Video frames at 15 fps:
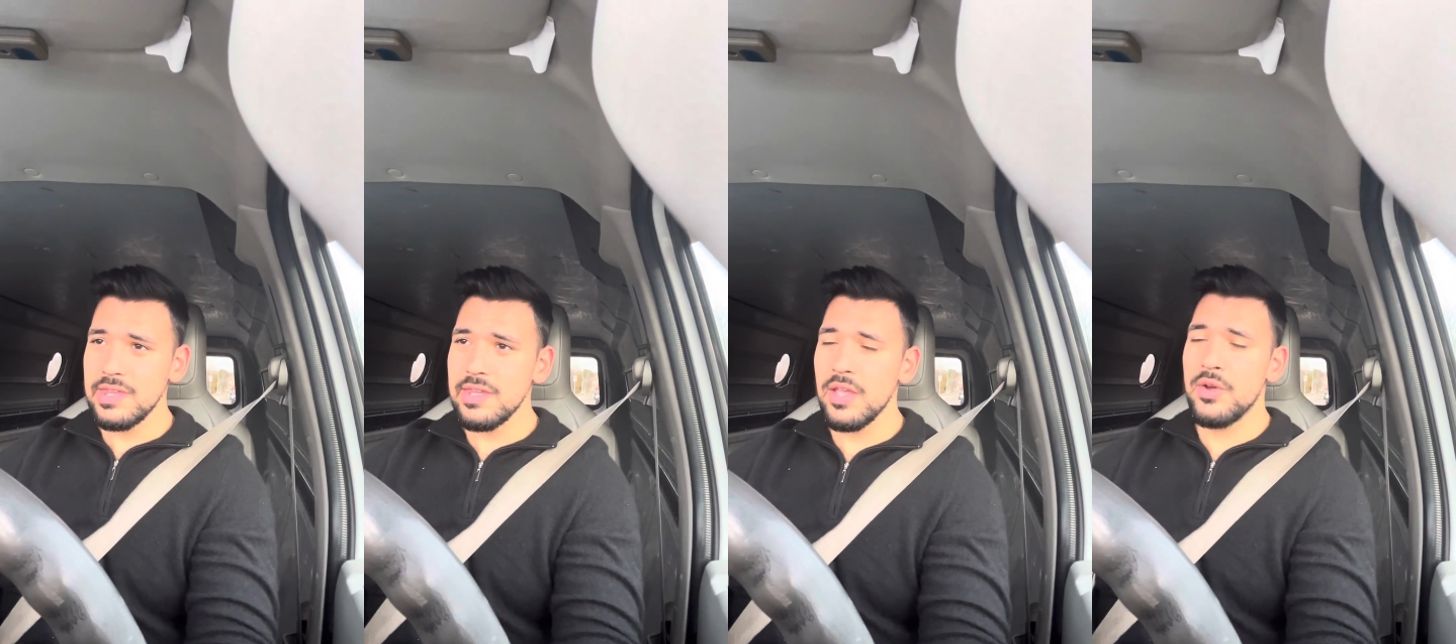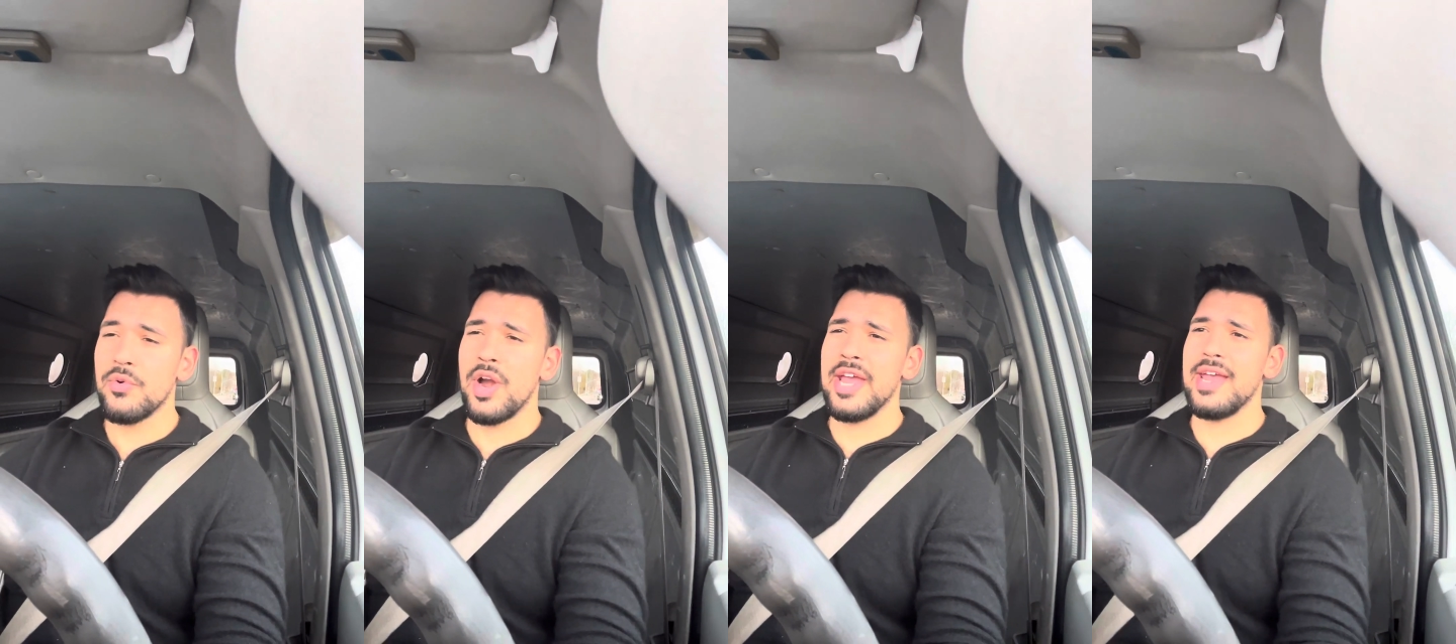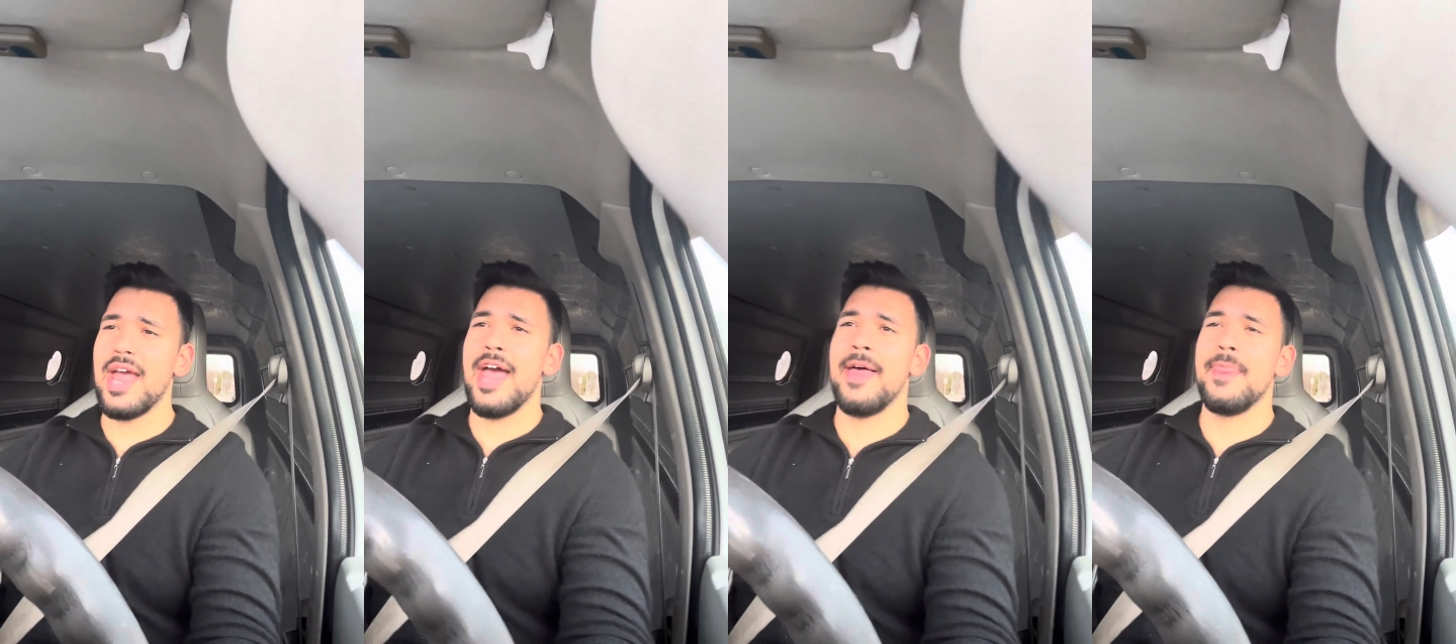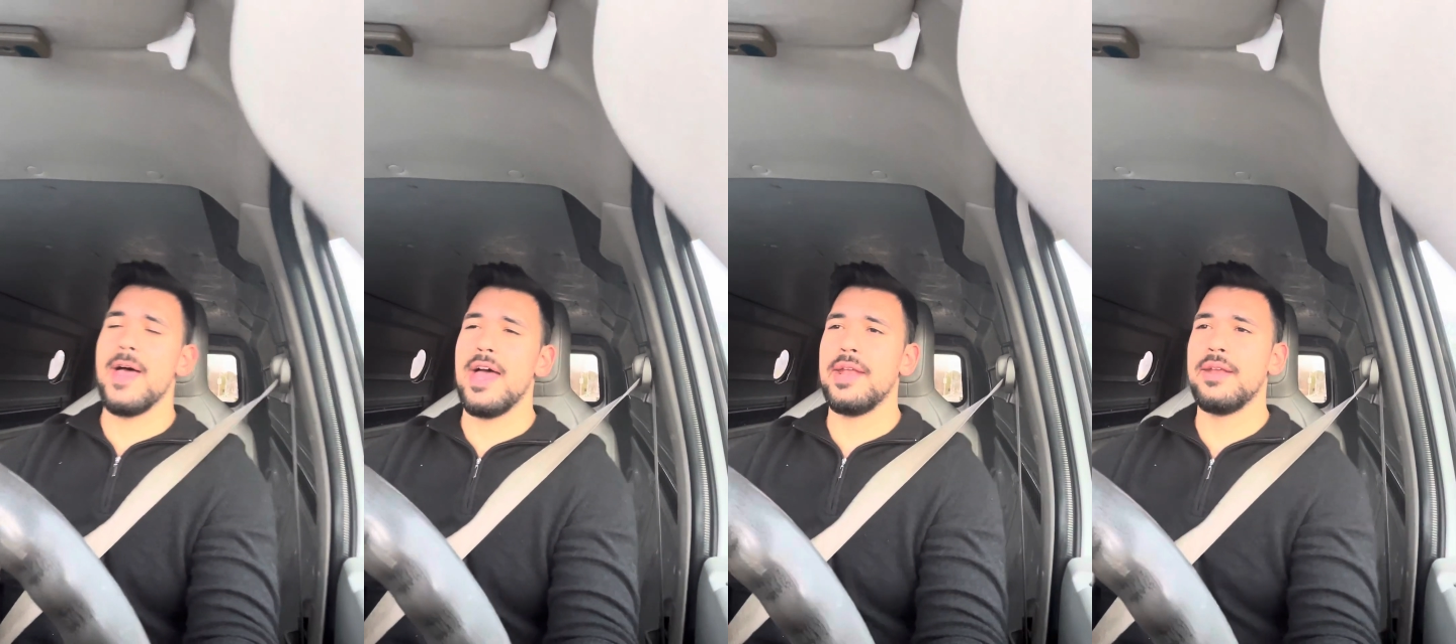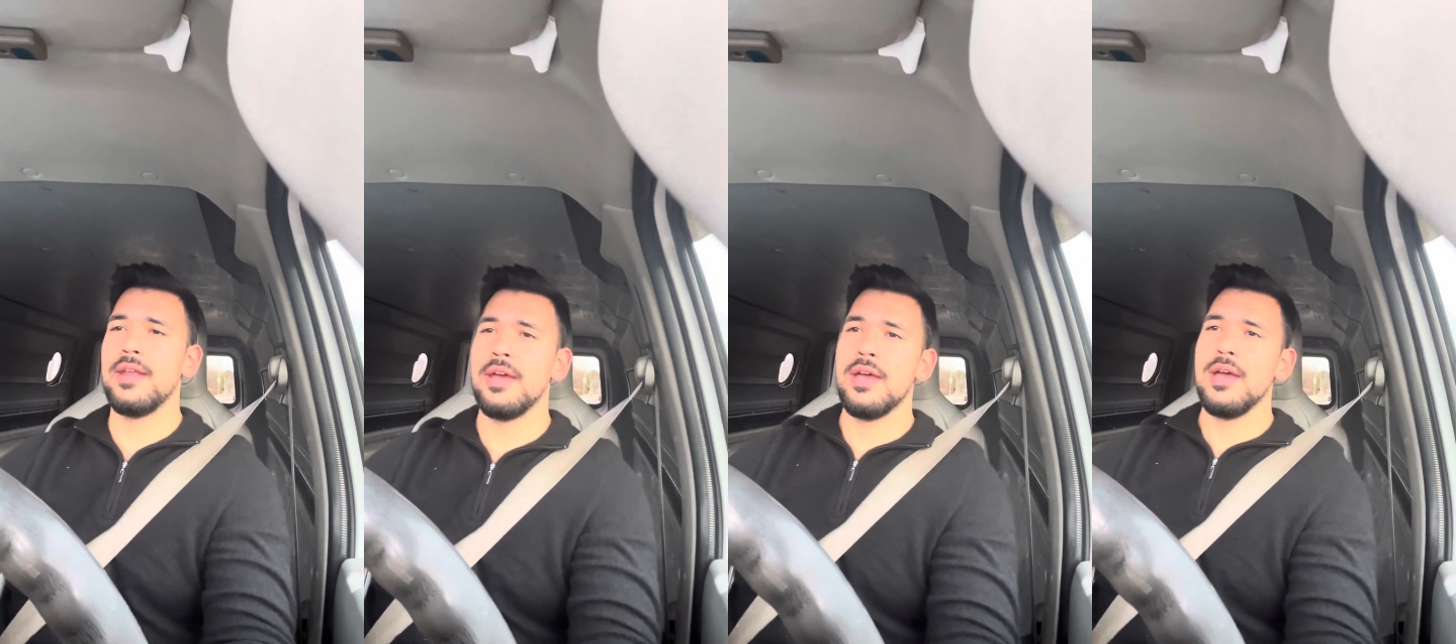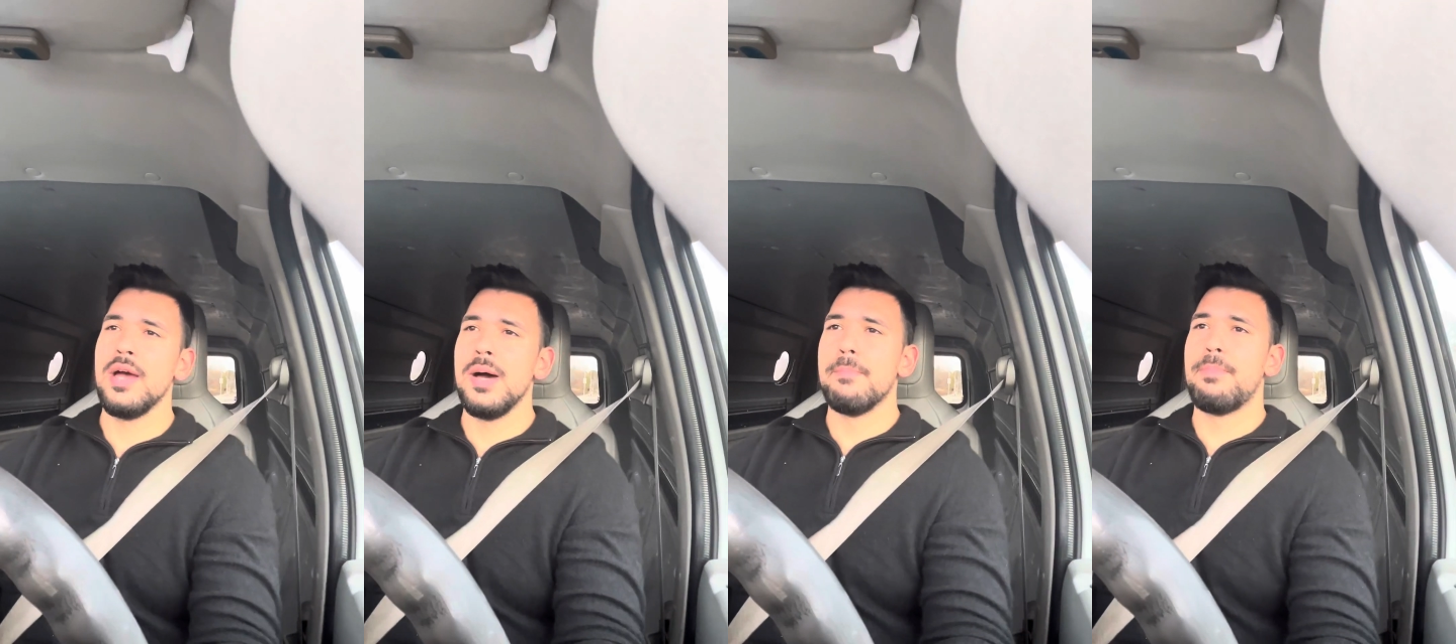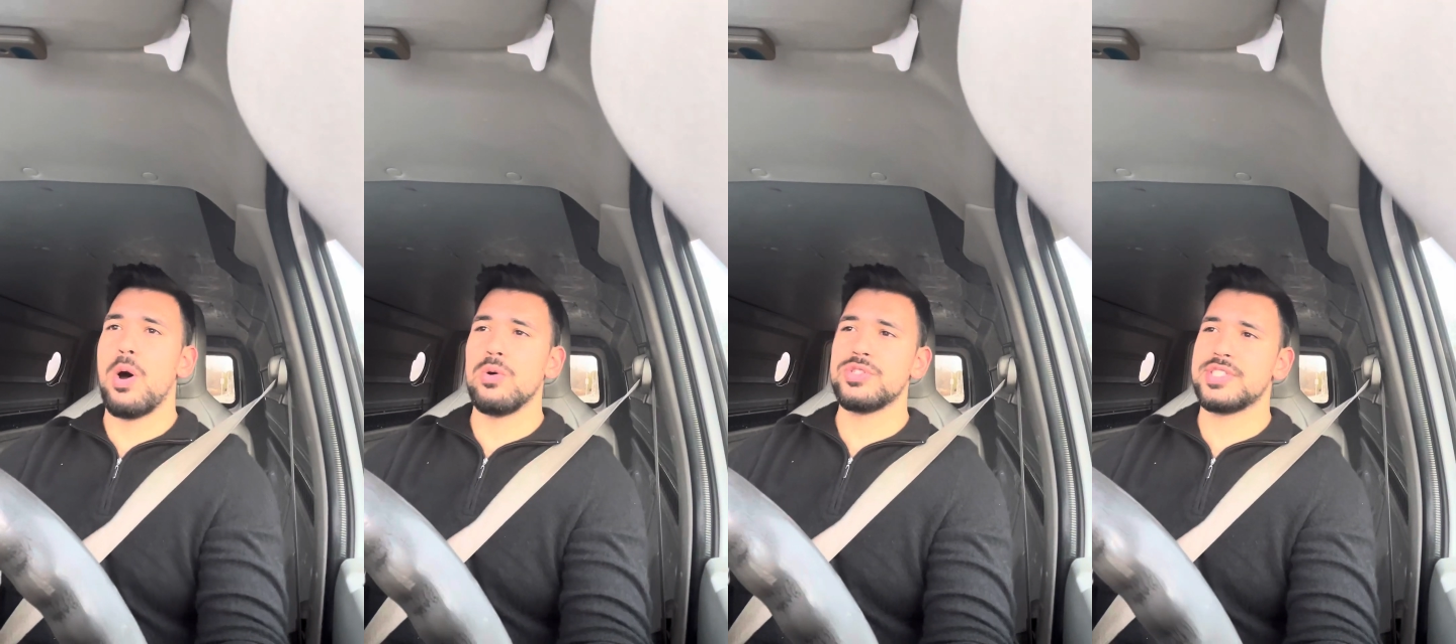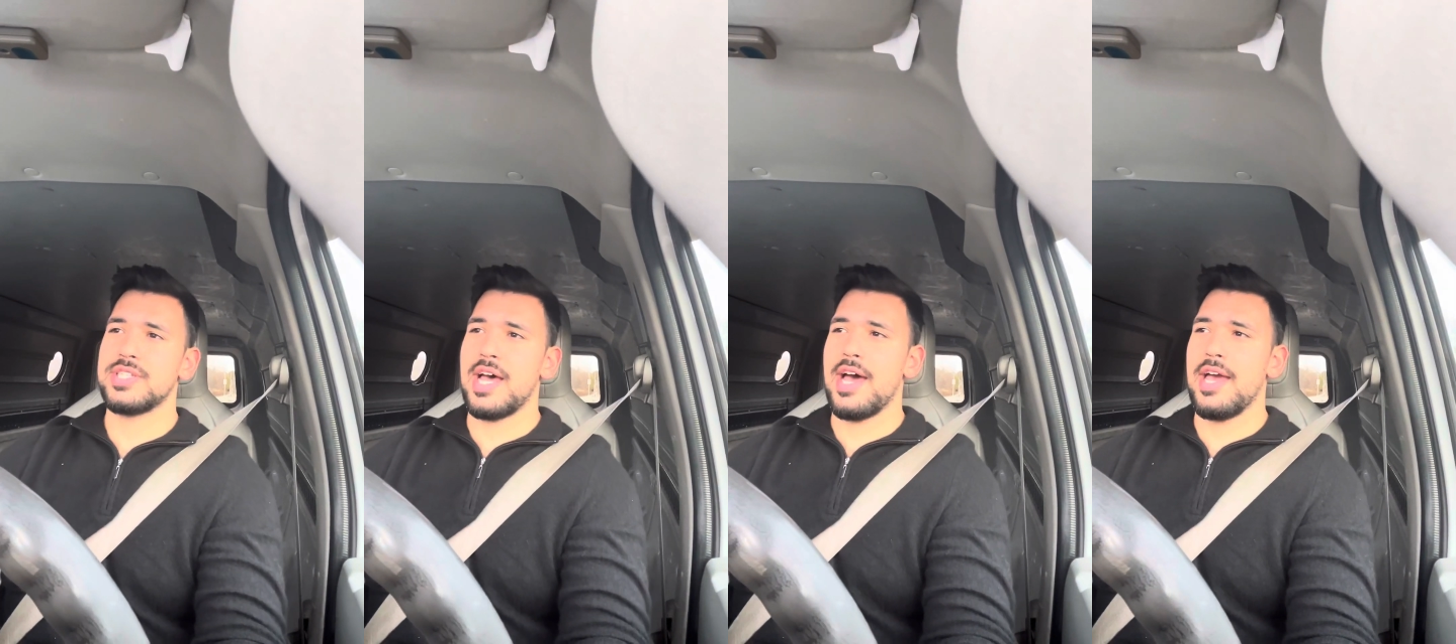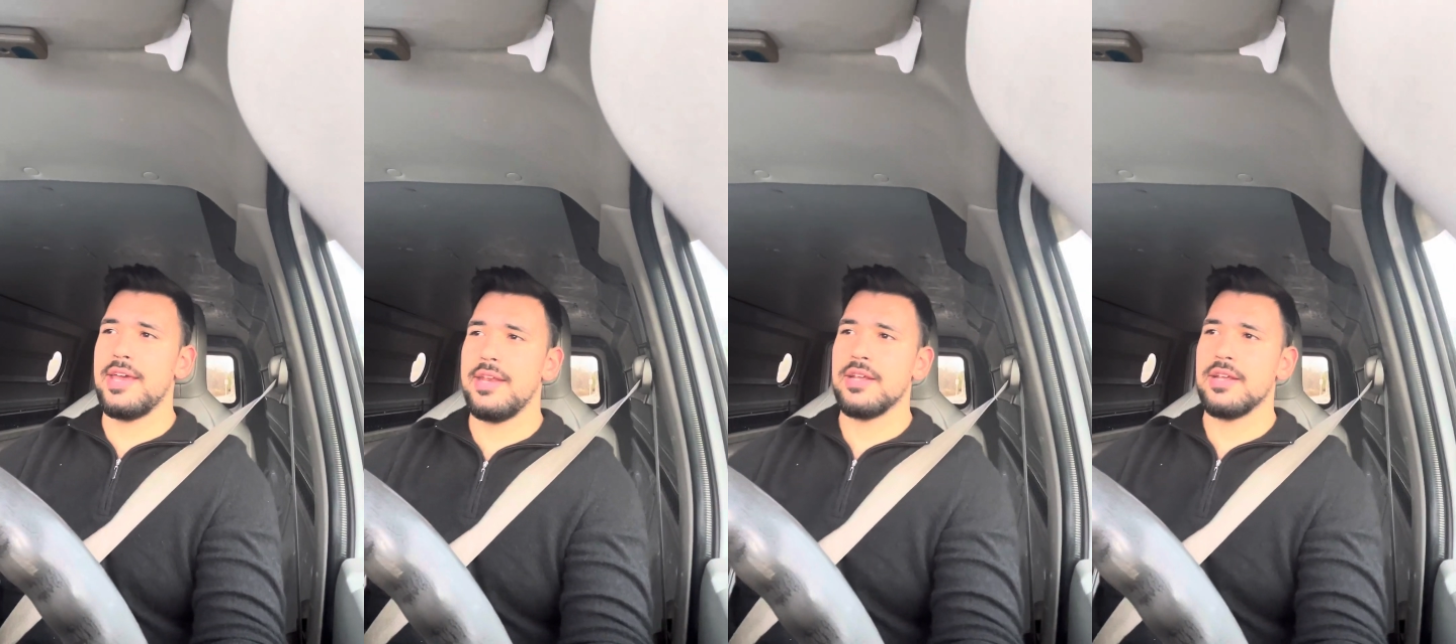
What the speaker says: right? And then post side,